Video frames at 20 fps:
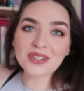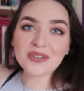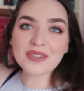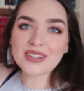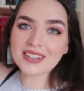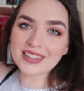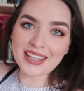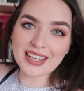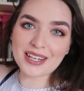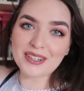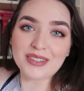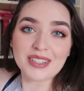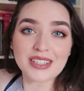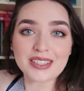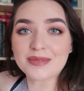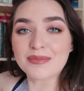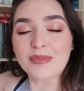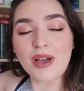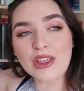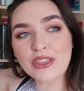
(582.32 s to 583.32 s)
know
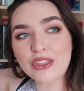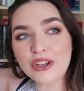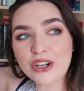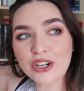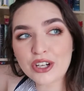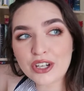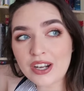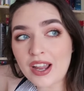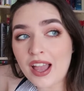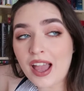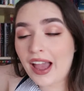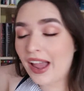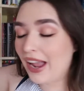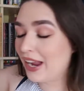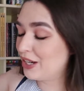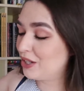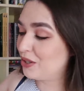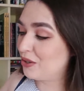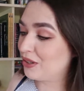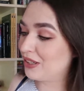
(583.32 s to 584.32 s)
Clary's mother,
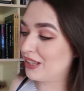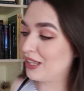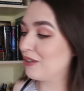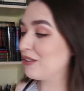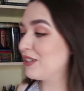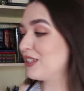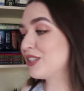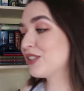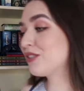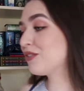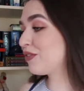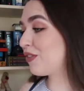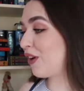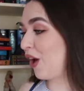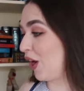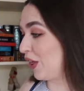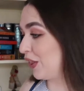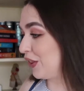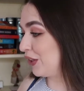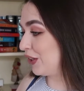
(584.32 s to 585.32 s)
I know Clary's
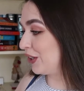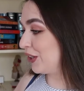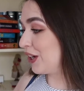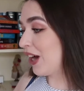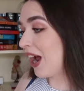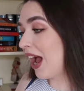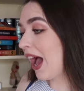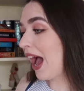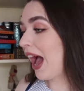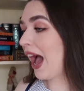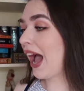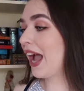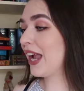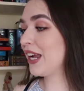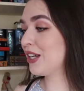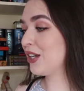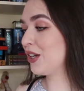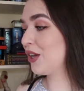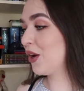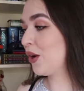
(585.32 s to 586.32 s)
father, I
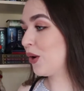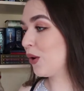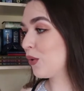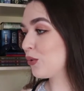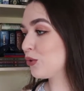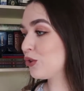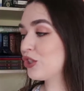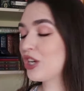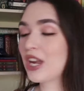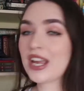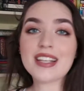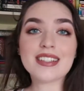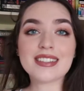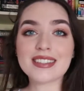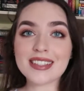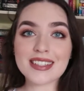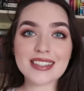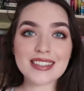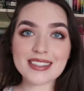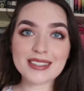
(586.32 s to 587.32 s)
know
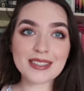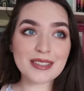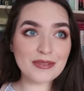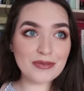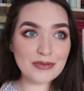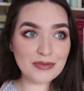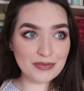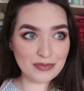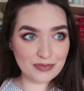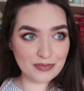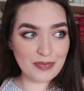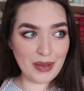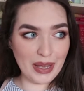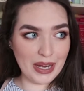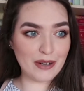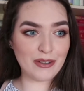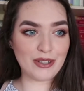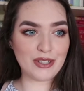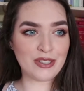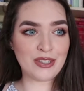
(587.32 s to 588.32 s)
Jace's
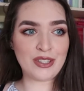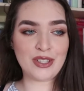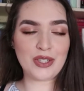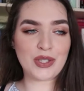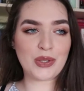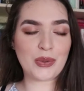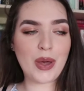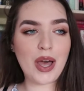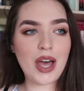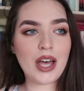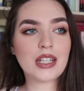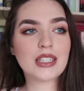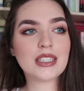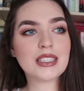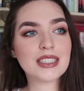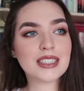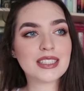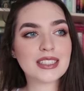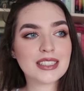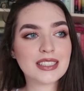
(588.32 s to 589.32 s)
parents as
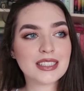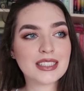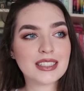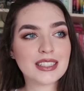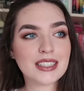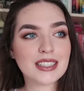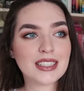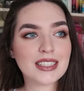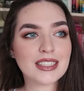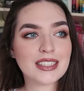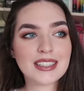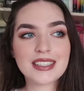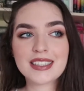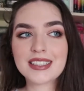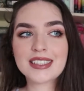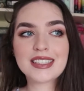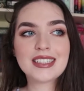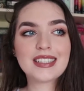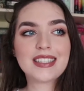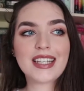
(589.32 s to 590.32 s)
well.
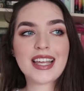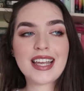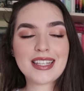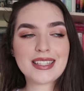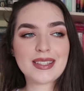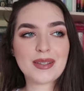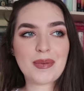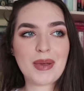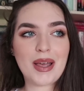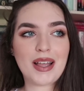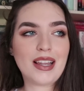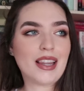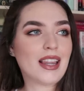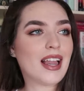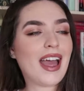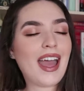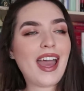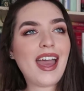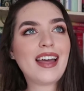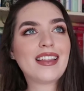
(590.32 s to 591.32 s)
Isabel,
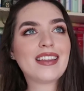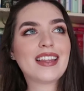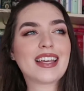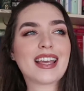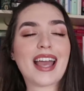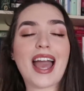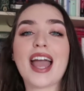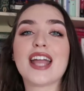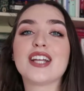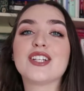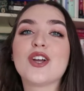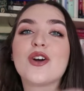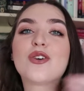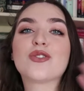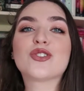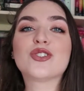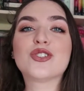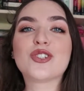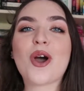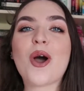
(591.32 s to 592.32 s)
Alec, I know
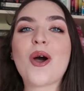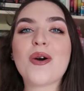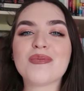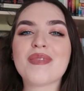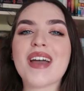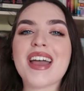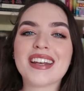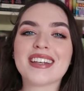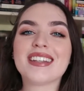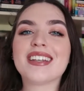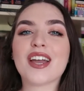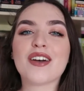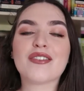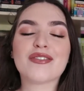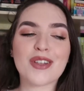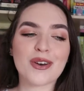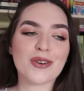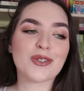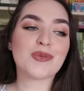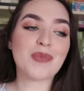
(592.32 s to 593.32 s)
so many of
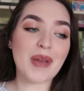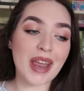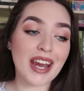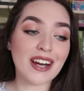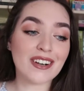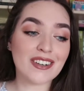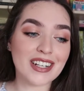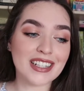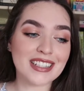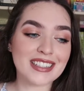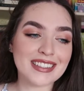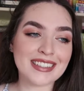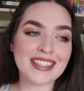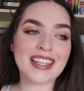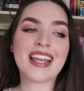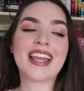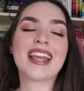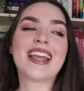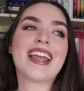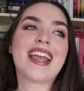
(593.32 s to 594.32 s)
those parents.
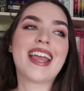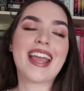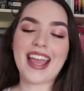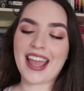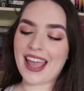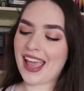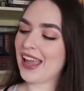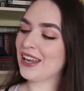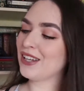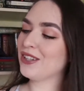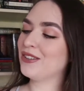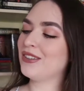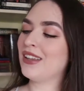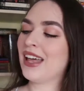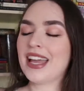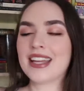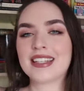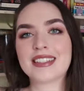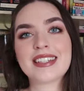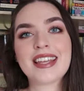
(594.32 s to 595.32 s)
And you
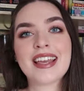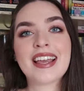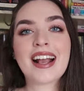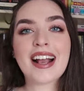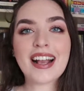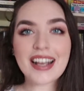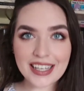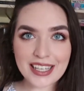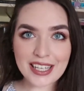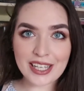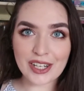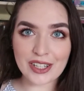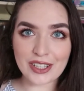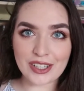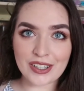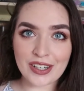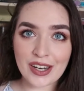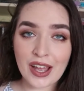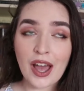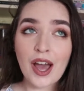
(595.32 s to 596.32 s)
land
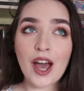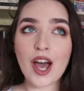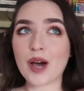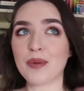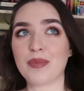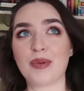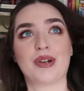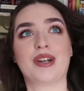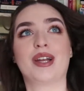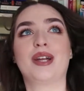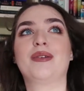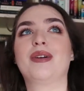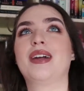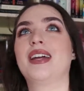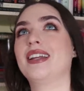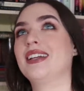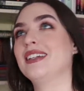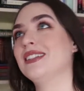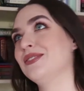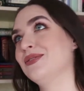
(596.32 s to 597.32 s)
here, a book I
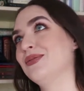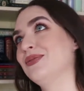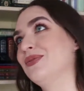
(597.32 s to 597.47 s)
read